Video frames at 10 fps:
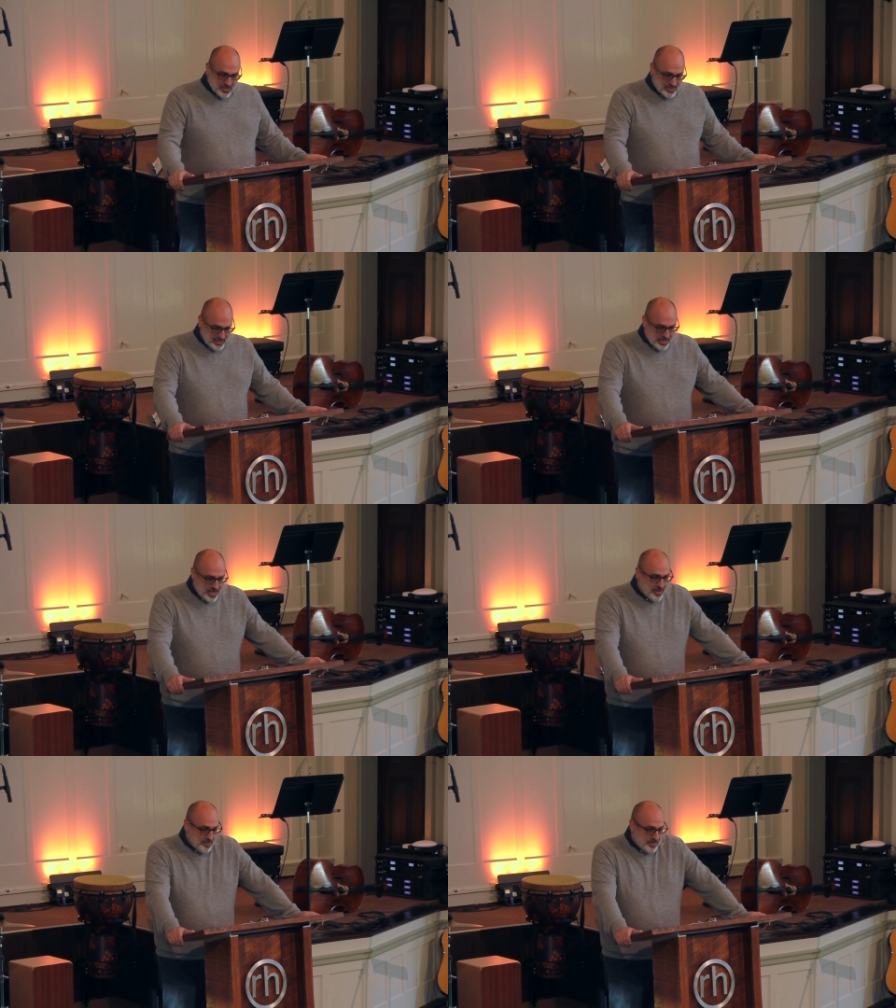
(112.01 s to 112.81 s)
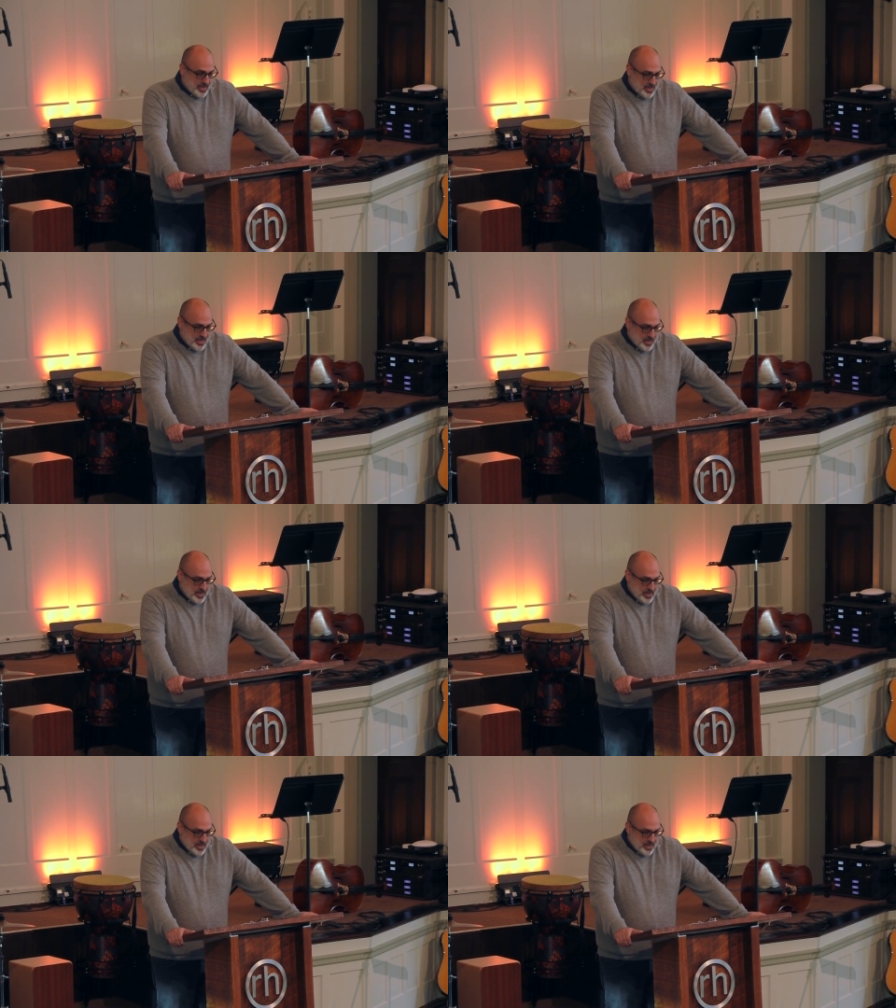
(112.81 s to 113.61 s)
to Him.
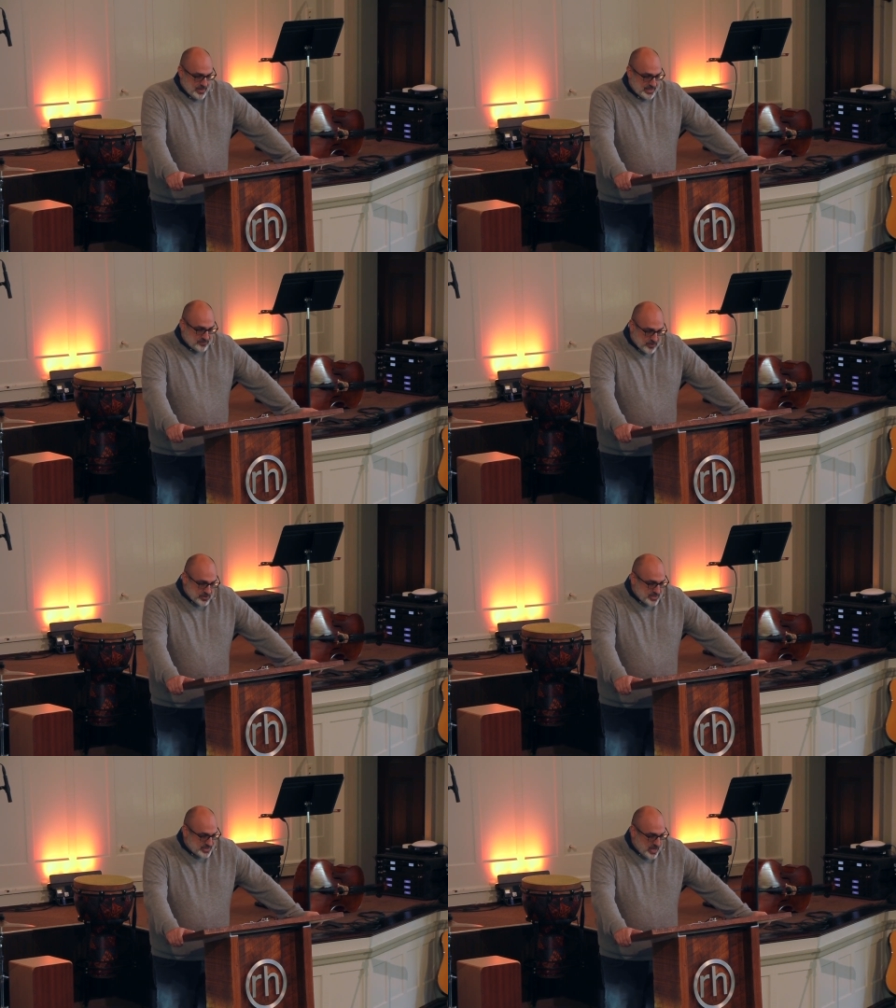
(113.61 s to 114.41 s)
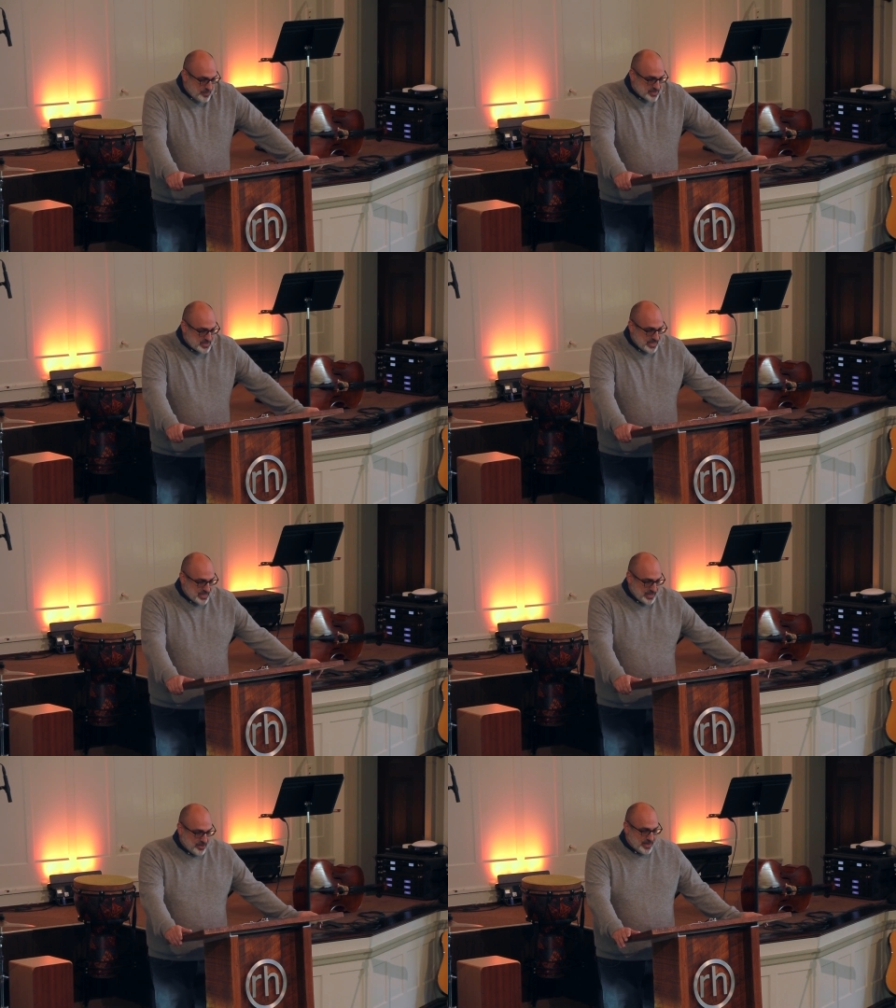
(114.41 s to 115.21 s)
These verses help us see
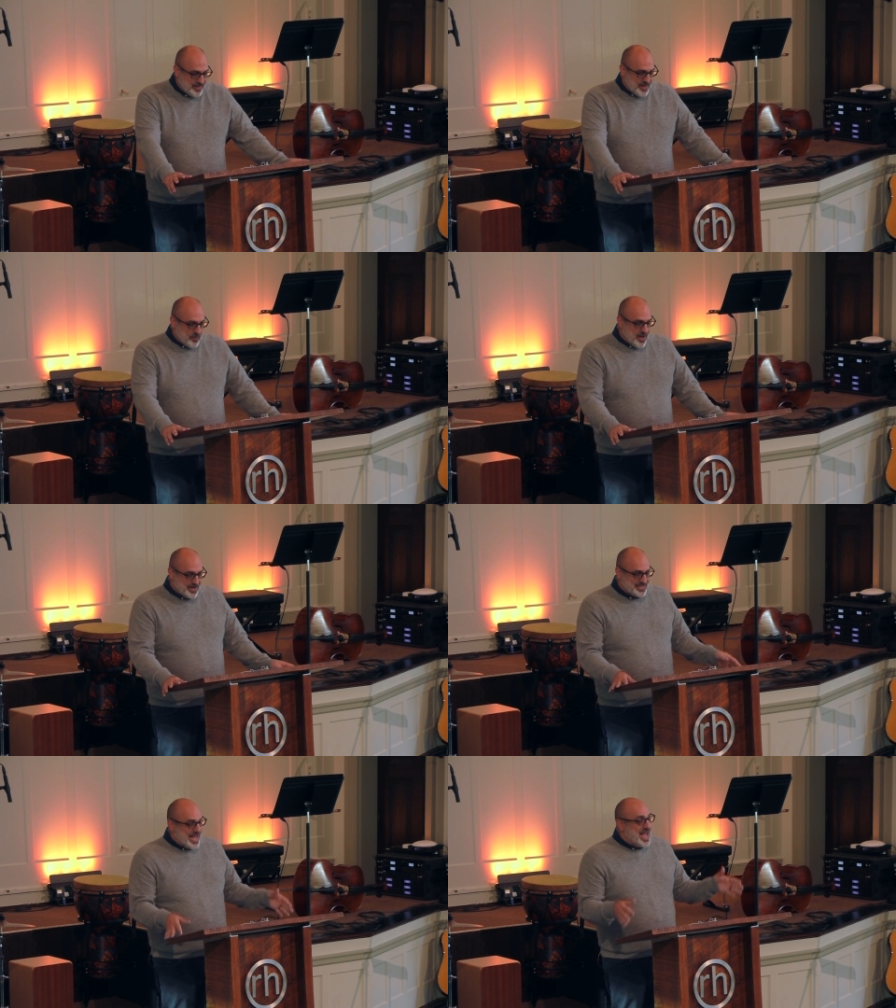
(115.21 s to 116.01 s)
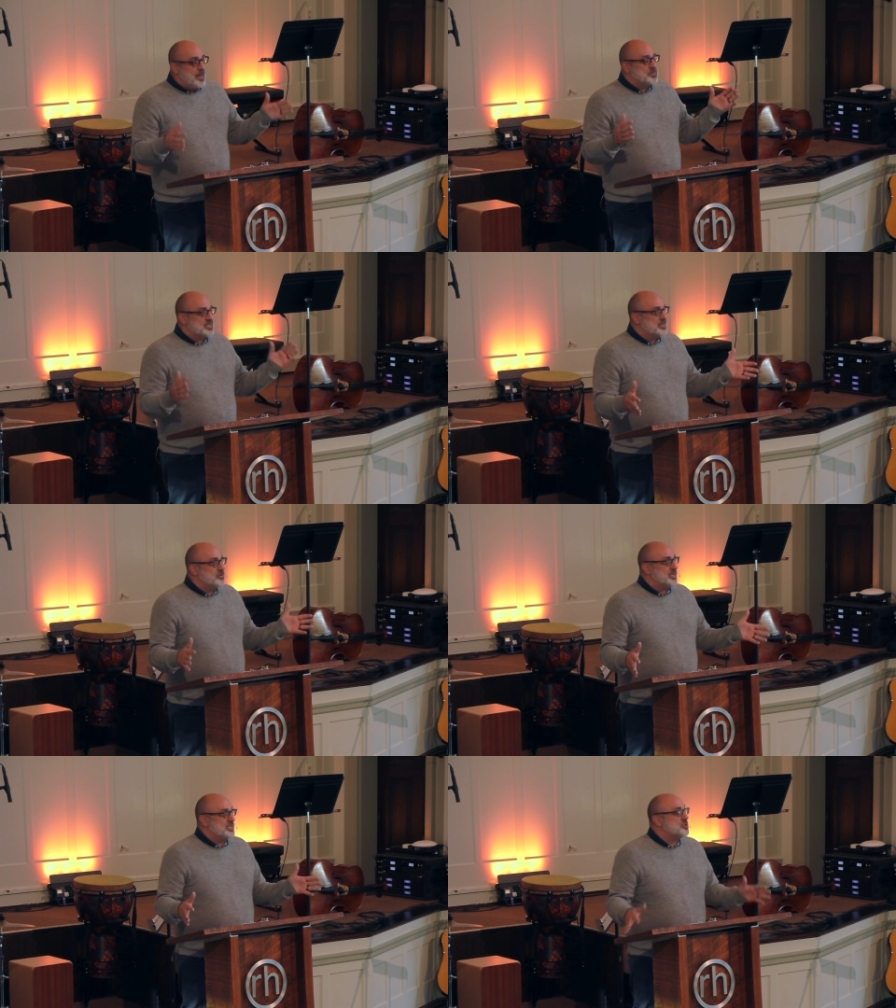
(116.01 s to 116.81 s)
clearly that while it is
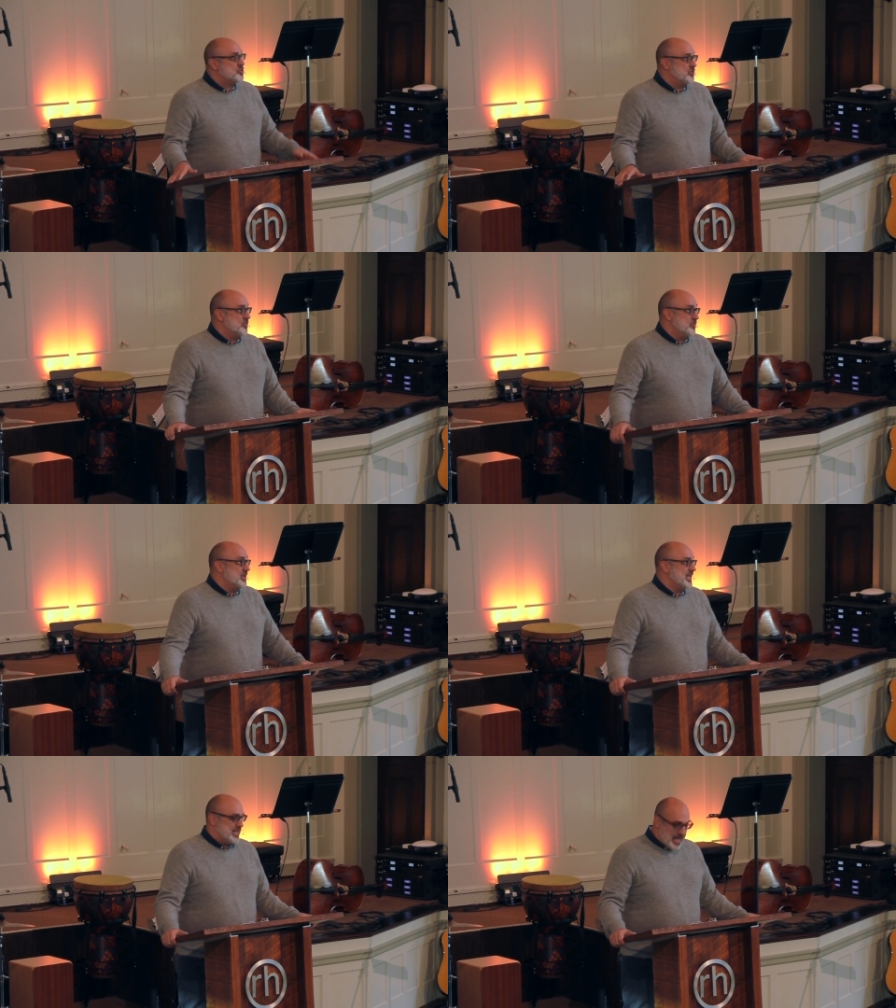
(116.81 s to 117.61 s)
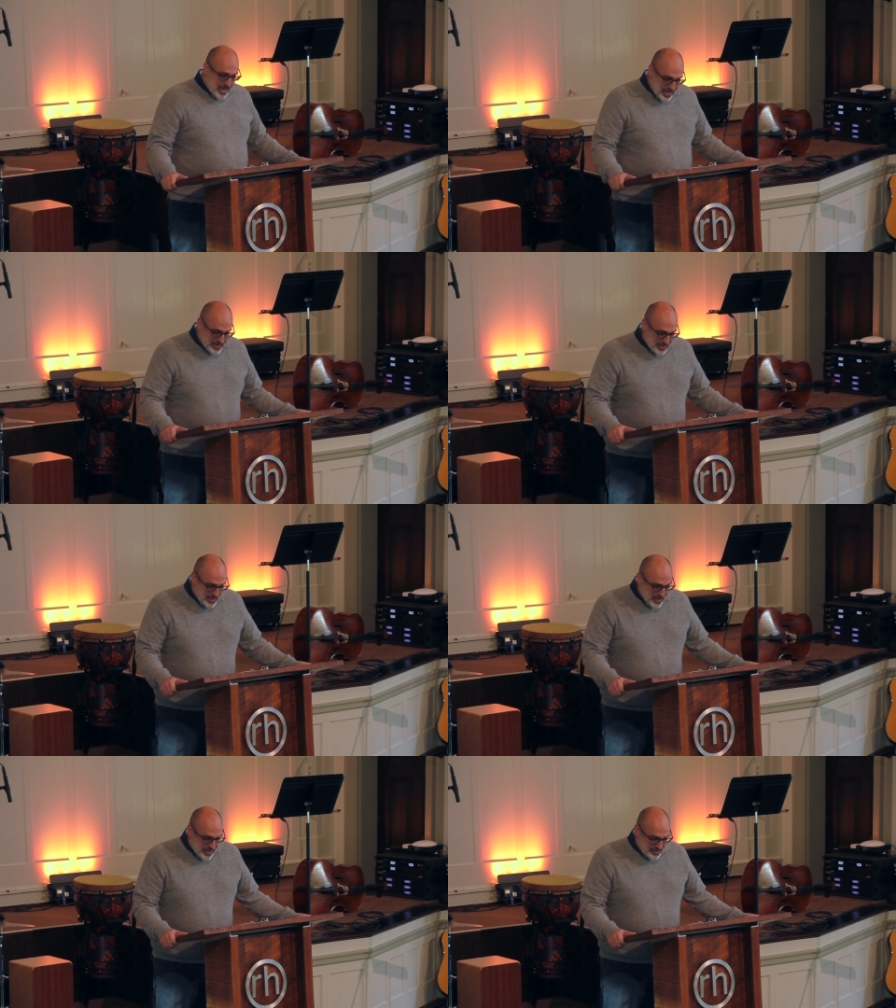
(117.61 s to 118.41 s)
absolutely true that God
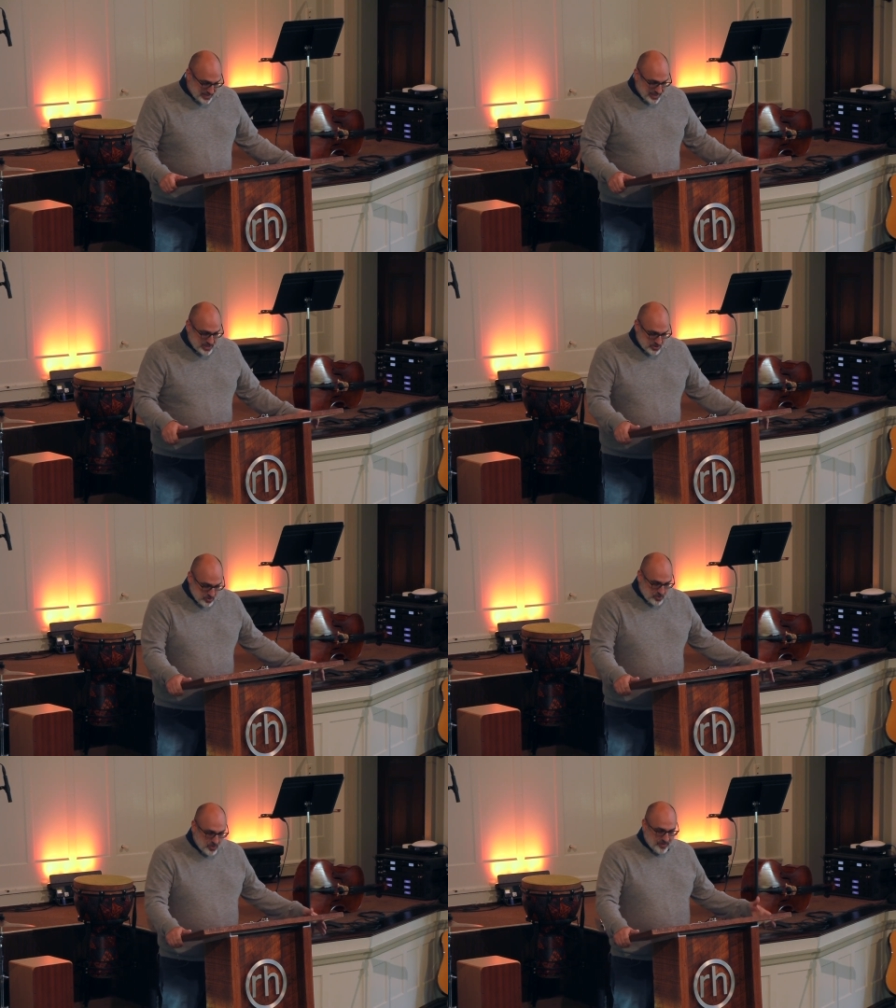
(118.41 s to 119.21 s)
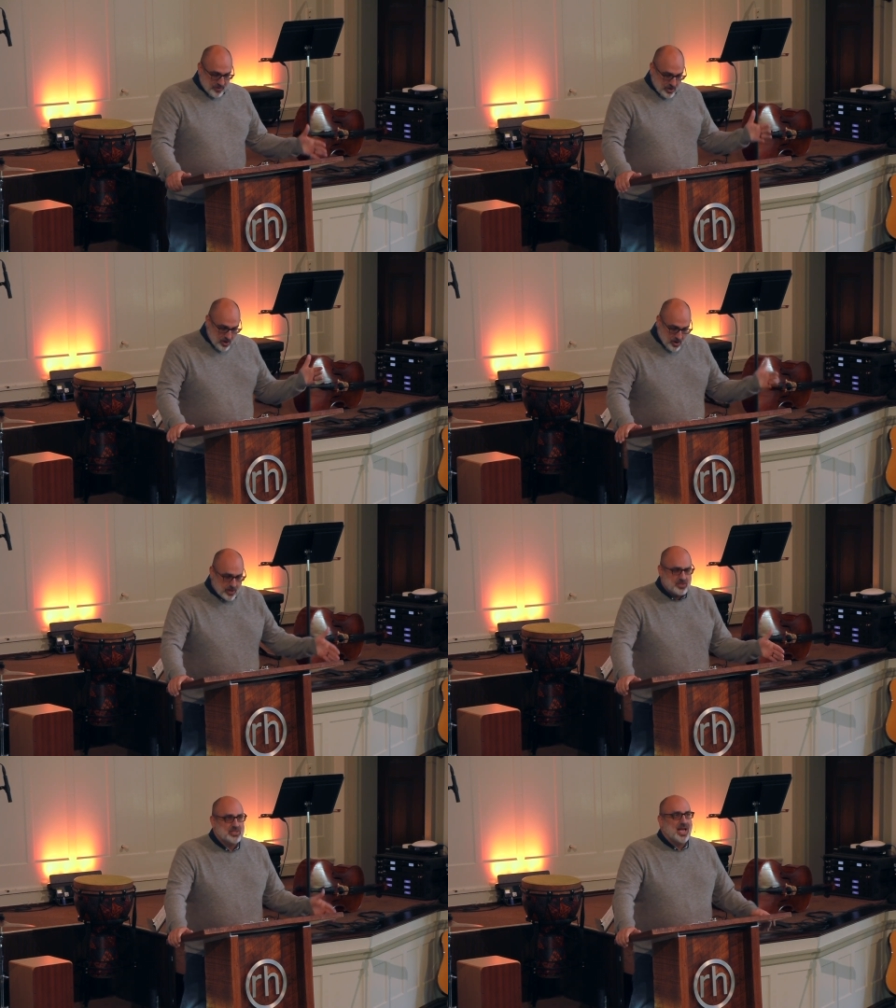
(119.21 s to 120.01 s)
is in control of our hearts, God